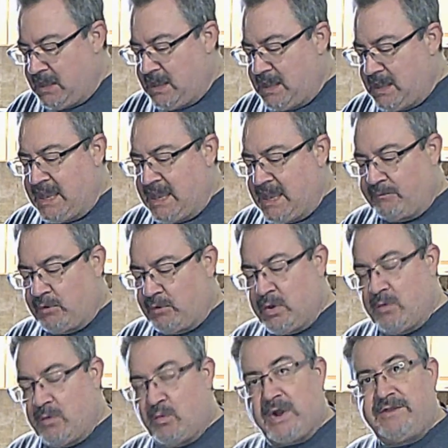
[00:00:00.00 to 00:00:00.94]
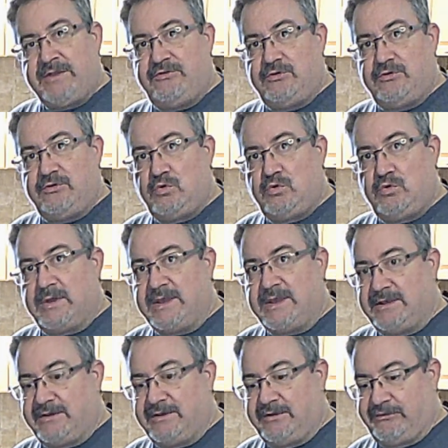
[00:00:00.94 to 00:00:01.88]
And what we want to do
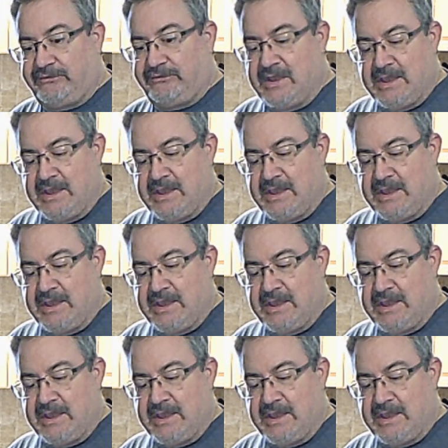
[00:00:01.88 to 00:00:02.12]
is